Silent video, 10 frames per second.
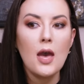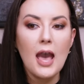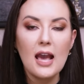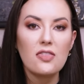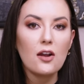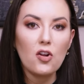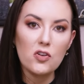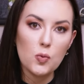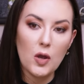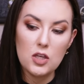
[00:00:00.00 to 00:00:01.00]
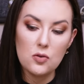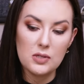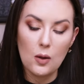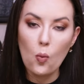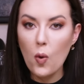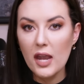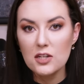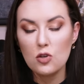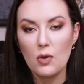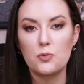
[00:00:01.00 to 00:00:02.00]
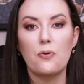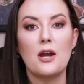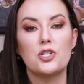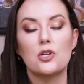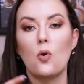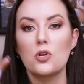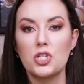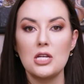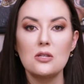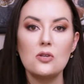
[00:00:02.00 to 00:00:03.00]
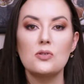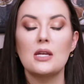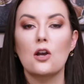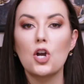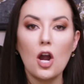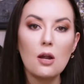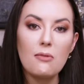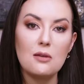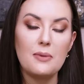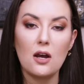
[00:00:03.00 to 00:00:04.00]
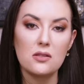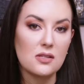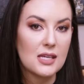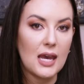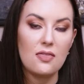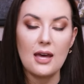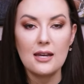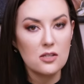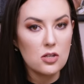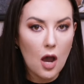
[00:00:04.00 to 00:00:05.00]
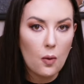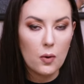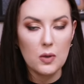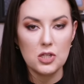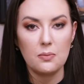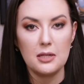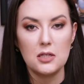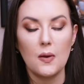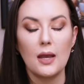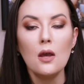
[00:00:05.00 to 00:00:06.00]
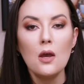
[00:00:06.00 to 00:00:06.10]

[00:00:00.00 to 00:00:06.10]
hey, that girl's using way too much pressure, or she's using a carbide bit on skin. That is not what we should be doing.